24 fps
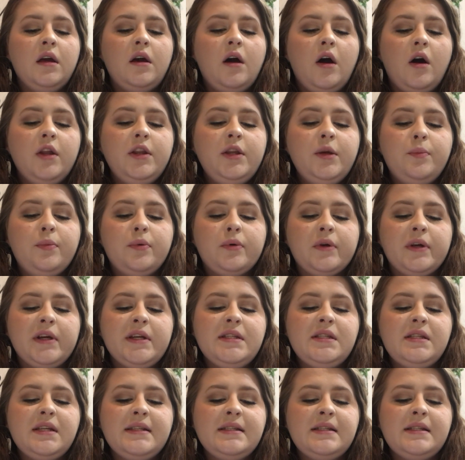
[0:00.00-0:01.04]
called the
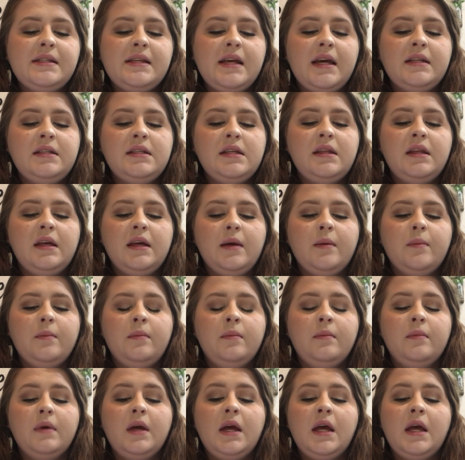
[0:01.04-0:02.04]
priest and said to them,